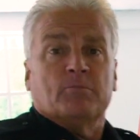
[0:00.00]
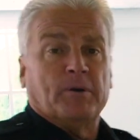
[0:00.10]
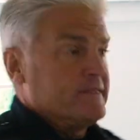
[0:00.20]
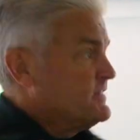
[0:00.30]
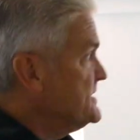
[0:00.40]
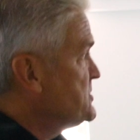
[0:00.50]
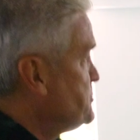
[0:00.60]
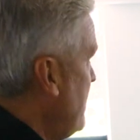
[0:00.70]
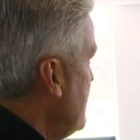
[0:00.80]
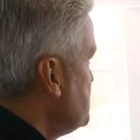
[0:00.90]
but this
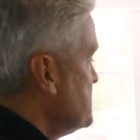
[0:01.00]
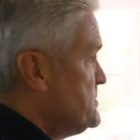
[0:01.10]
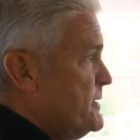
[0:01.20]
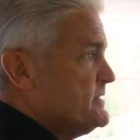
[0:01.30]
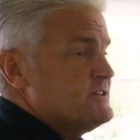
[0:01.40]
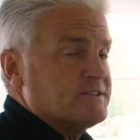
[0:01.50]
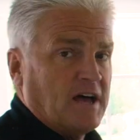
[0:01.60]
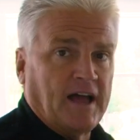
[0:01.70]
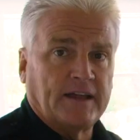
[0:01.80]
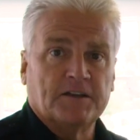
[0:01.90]
space has been
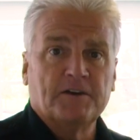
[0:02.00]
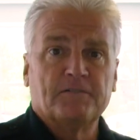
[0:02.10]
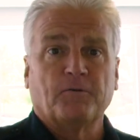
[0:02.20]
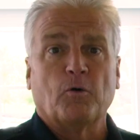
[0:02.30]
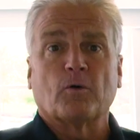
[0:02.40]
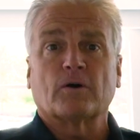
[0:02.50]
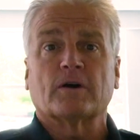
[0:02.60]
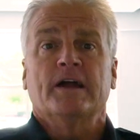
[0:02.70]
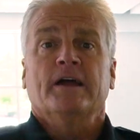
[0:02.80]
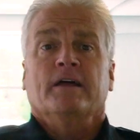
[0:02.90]
designed
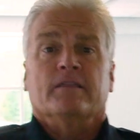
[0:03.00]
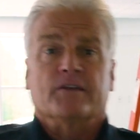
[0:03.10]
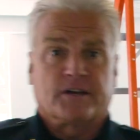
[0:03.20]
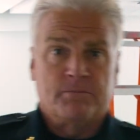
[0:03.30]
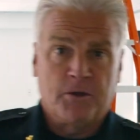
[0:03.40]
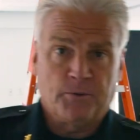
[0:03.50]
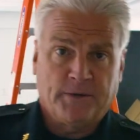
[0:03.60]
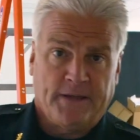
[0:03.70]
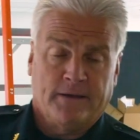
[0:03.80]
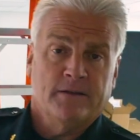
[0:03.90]
for the
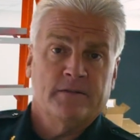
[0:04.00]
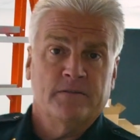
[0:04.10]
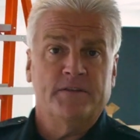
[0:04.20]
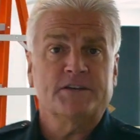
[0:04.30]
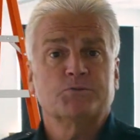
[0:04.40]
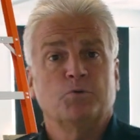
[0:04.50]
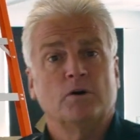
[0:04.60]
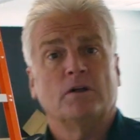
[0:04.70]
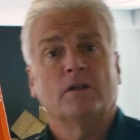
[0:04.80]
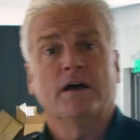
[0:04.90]
community. This
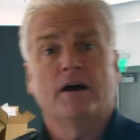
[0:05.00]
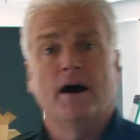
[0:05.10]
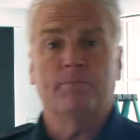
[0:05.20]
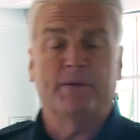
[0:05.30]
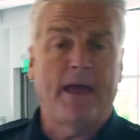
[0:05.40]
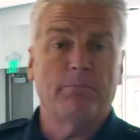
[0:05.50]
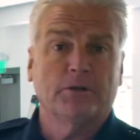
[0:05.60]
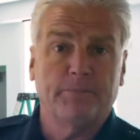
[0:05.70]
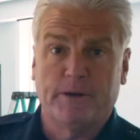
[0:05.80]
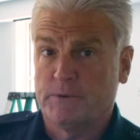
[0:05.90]
will be
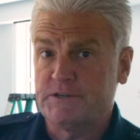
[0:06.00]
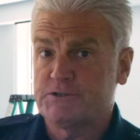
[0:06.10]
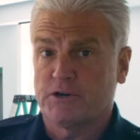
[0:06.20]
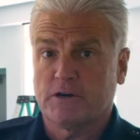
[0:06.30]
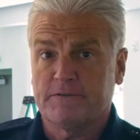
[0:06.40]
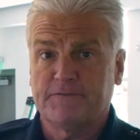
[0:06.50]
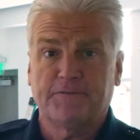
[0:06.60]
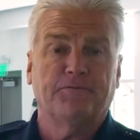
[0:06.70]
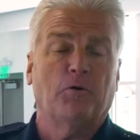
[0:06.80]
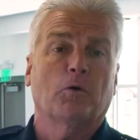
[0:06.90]
able to be reserved
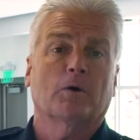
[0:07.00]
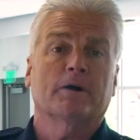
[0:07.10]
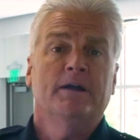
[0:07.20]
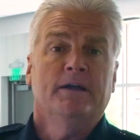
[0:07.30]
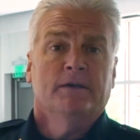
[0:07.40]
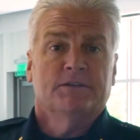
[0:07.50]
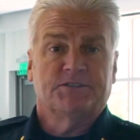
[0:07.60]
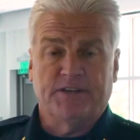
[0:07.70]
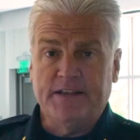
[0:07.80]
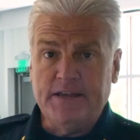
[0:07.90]
for
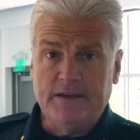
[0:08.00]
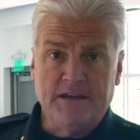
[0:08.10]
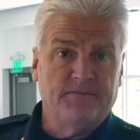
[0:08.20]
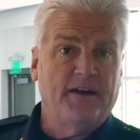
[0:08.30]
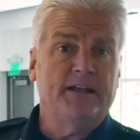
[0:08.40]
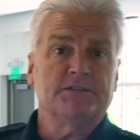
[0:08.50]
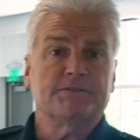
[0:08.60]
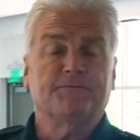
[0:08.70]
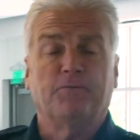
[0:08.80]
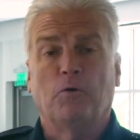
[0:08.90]
city
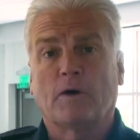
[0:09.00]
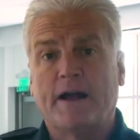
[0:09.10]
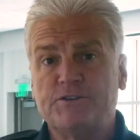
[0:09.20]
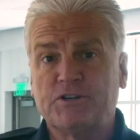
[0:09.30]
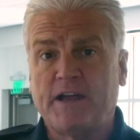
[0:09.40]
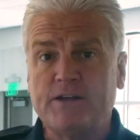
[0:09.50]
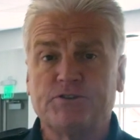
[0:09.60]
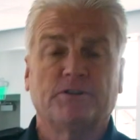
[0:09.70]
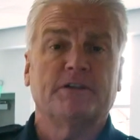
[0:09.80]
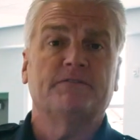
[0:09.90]
events, for
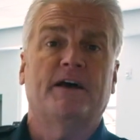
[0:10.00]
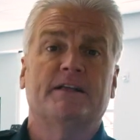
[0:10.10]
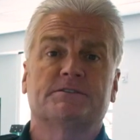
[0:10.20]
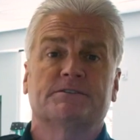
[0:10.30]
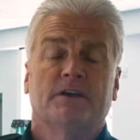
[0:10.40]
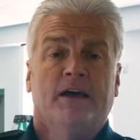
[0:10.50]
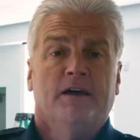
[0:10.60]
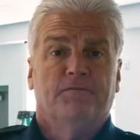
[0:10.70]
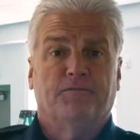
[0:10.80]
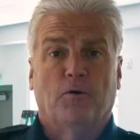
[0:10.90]
educational events,
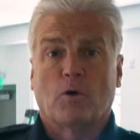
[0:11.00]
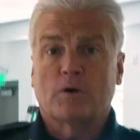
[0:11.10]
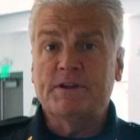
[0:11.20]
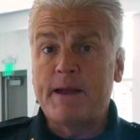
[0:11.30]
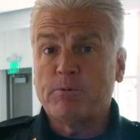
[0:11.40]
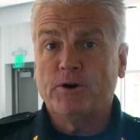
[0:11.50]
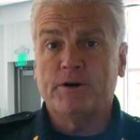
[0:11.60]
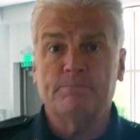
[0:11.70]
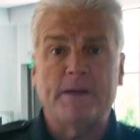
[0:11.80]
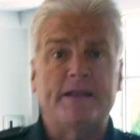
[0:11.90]
for
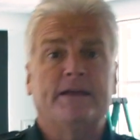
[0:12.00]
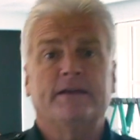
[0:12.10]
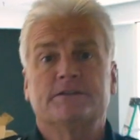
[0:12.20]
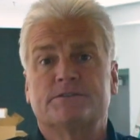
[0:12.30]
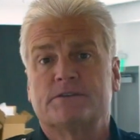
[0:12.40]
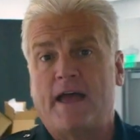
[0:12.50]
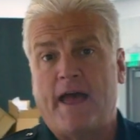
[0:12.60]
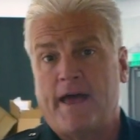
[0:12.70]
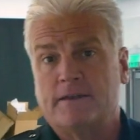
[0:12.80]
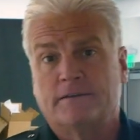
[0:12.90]
neighborhood meetings,
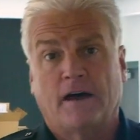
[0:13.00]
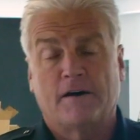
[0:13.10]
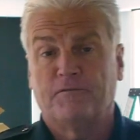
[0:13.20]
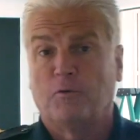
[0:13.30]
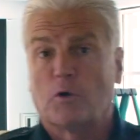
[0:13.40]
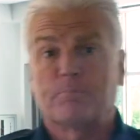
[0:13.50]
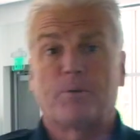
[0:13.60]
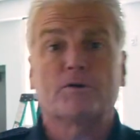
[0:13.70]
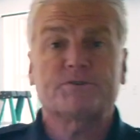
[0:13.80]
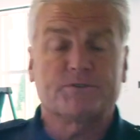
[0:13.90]
and for
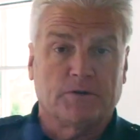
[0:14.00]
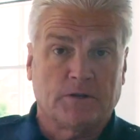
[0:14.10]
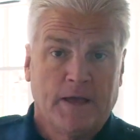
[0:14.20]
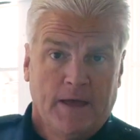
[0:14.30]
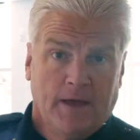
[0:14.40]
personal